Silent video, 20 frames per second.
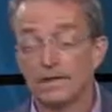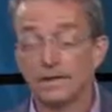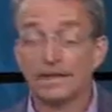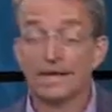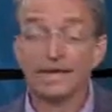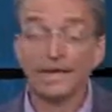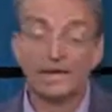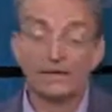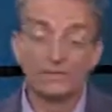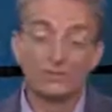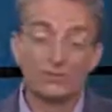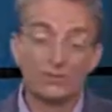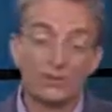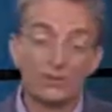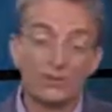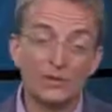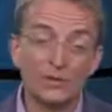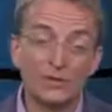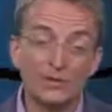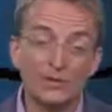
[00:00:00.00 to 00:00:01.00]
And for
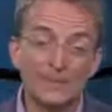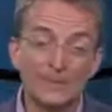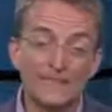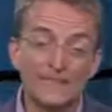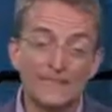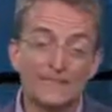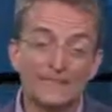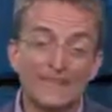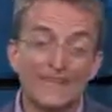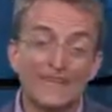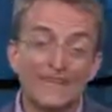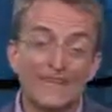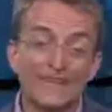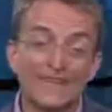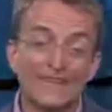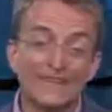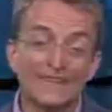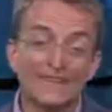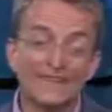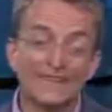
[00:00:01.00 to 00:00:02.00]
you as
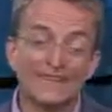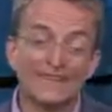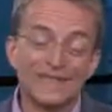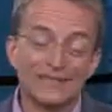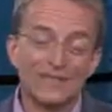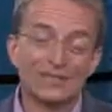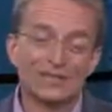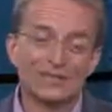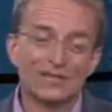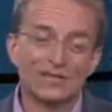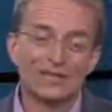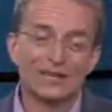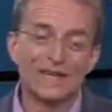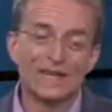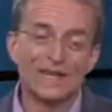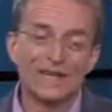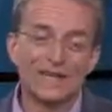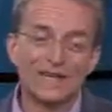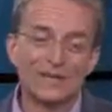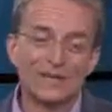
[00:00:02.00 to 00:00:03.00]

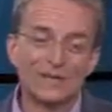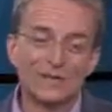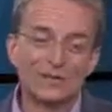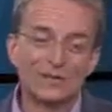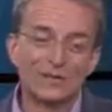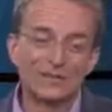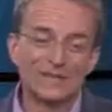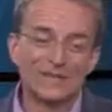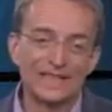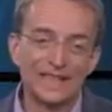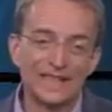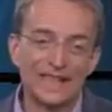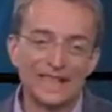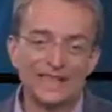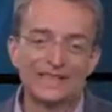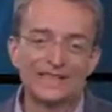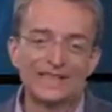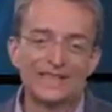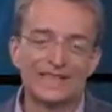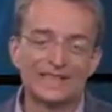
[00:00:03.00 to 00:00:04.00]
CIOs and
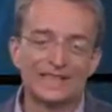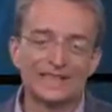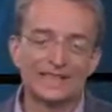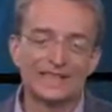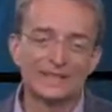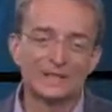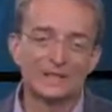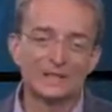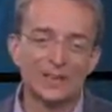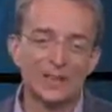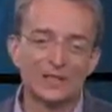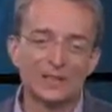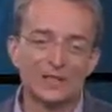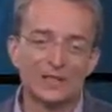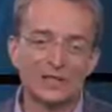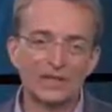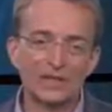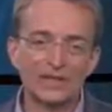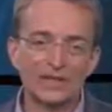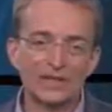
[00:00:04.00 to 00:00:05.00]
IT
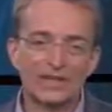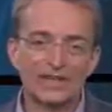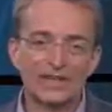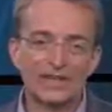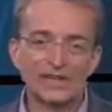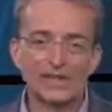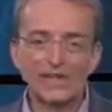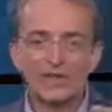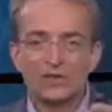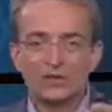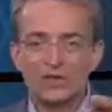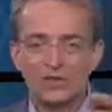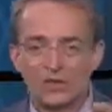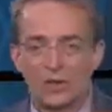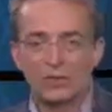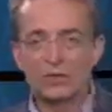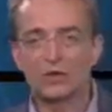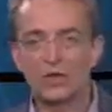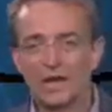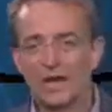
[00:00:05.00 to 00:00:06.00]
specialists, this is
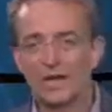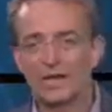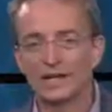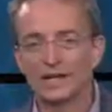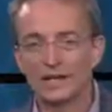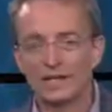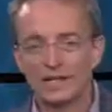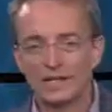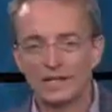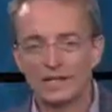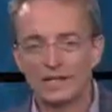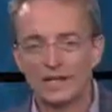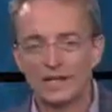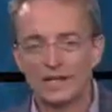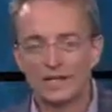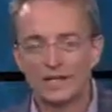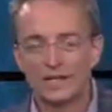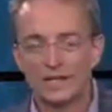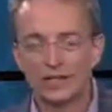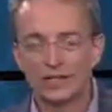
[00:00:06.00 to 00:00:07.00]
your challenge.
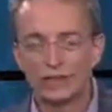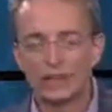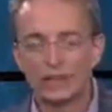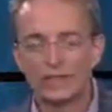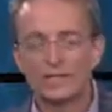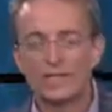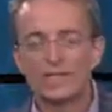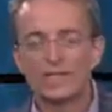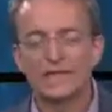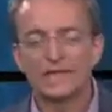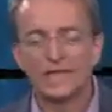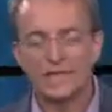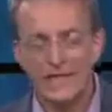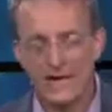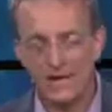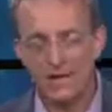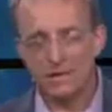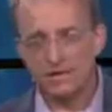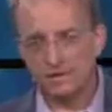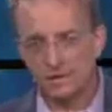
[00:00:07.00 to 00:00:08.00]
You have
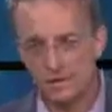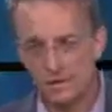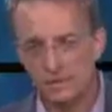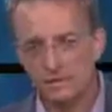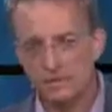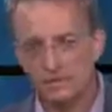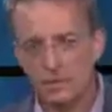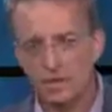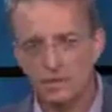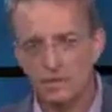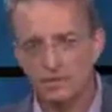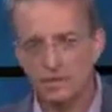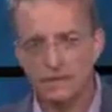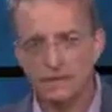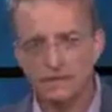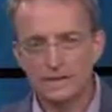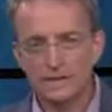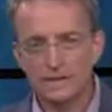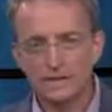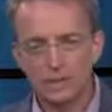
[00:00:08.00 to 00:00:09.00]
thousands of
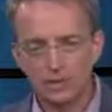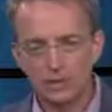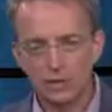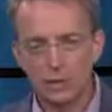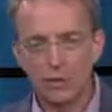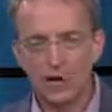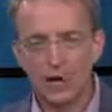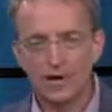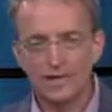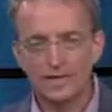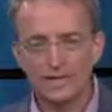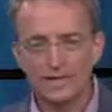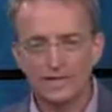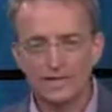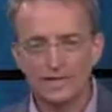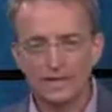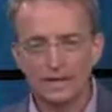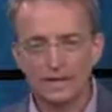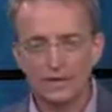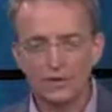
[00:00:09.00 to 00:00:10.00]
companies and
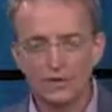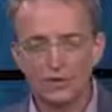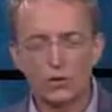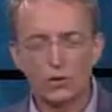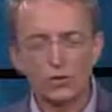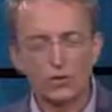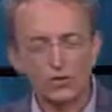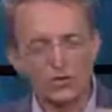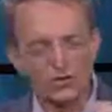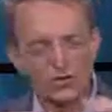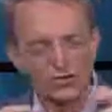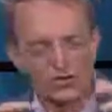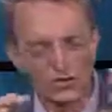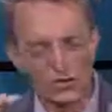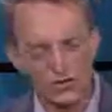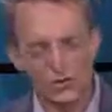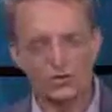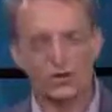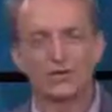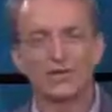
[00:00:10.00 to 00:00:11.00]
products for you to
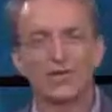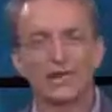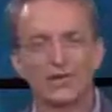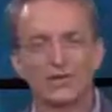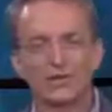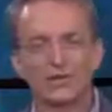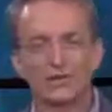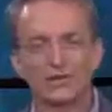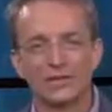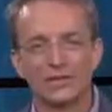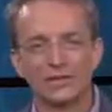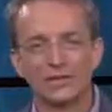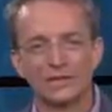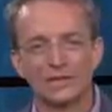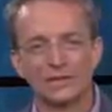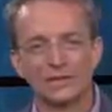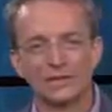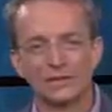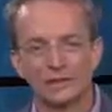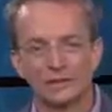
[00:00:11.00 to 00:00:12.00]
stitch together
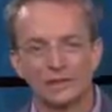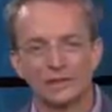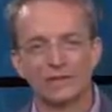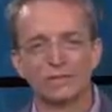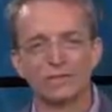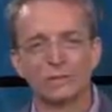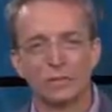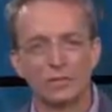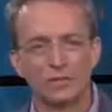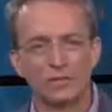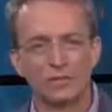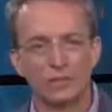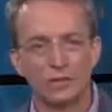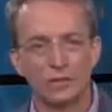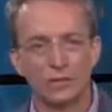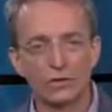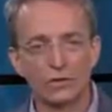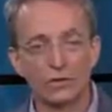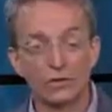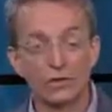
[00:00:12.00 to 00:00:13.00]
and deliver a
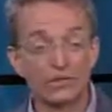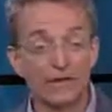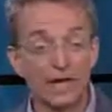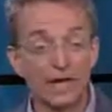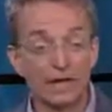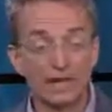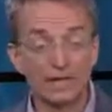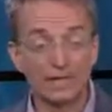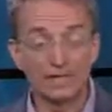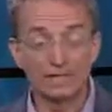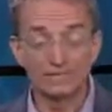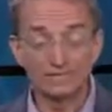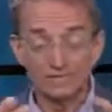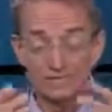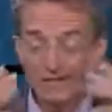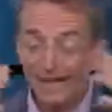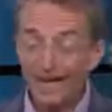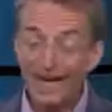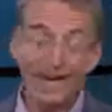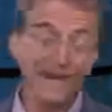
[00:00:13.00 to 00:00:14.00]
secure environment.
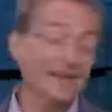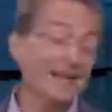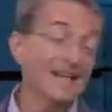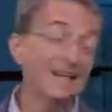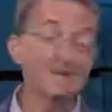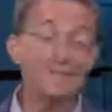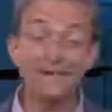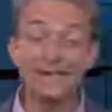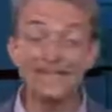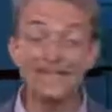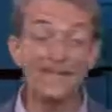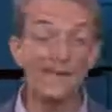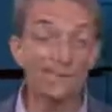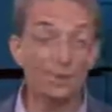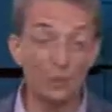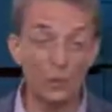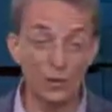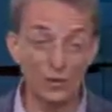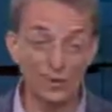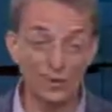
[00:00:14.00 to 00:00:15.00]
How do you make that
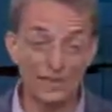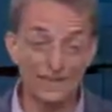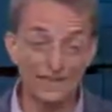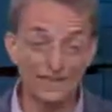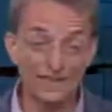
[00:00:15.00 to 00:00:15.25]
work?